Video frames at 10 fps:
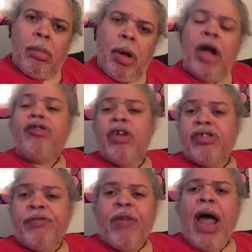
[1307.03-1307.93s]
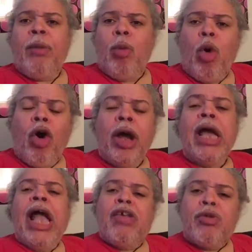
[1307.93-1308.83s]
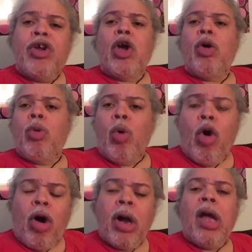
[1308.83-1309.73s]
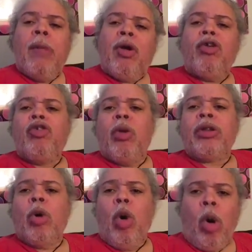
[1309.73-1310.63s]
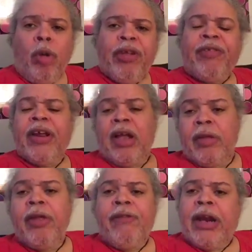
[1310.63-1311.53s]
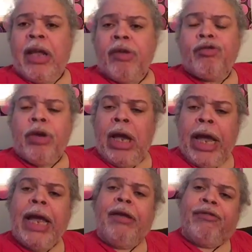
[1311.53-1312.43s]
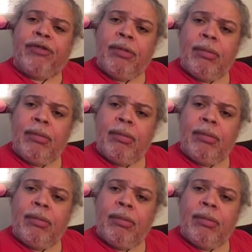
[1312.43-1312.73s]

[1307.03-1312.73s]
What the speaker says: Unjustified war is when you go to war because you want the oil that that country has,